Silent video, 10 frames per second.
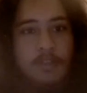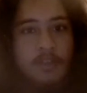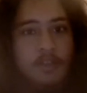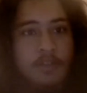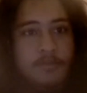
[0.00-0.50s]
to
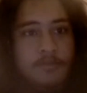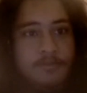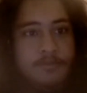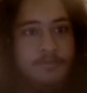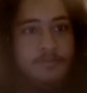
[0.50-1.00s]
eat.
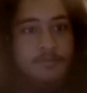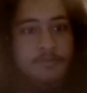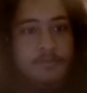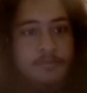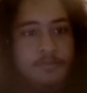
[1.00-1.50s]

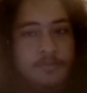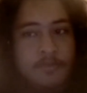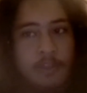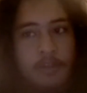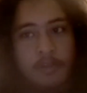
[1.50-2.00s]

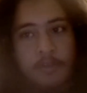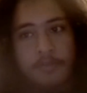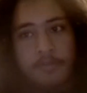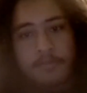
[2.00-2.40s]
You know,